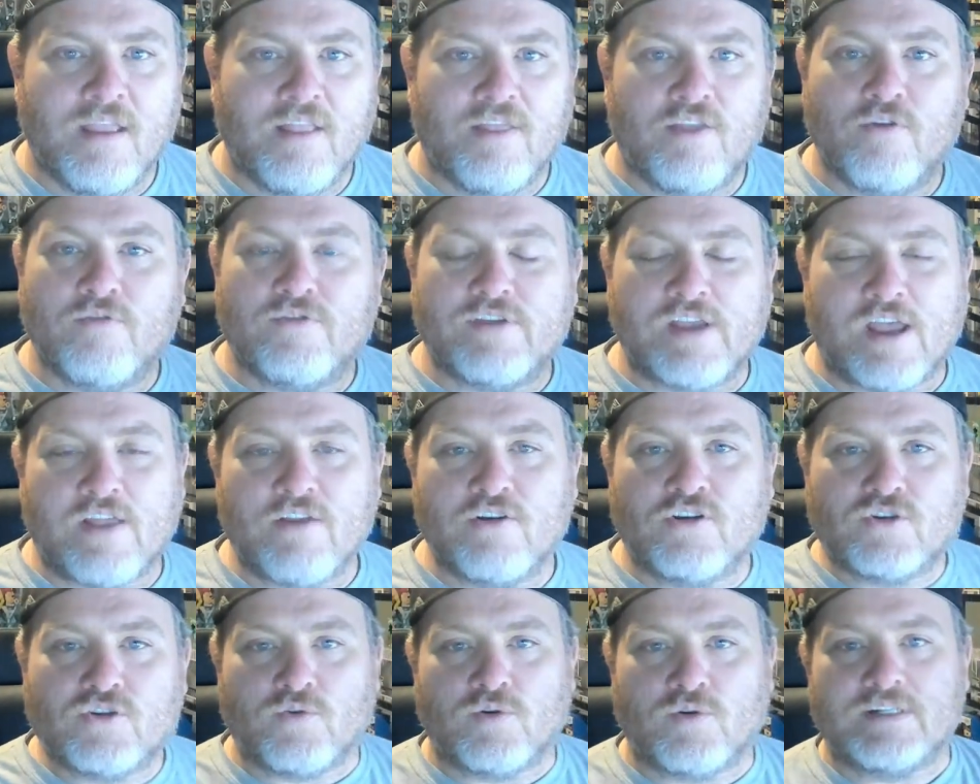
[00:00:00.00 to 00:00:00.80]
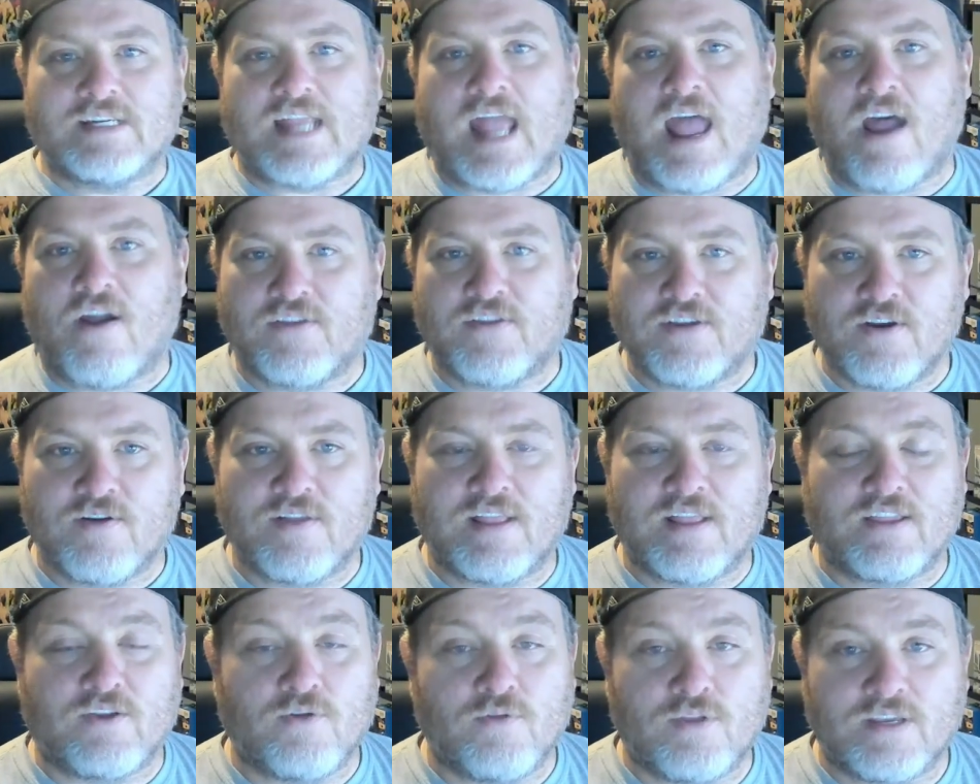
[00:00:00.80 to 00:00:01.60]
There's other stores out there
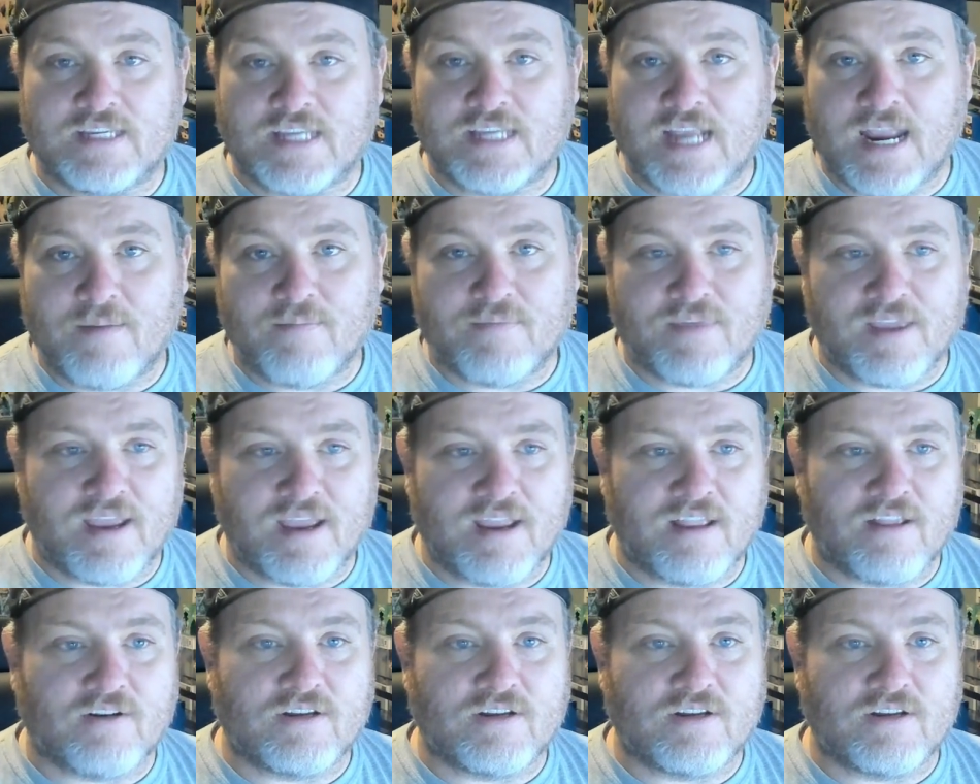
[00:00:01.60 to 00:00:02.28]
that do the same thing.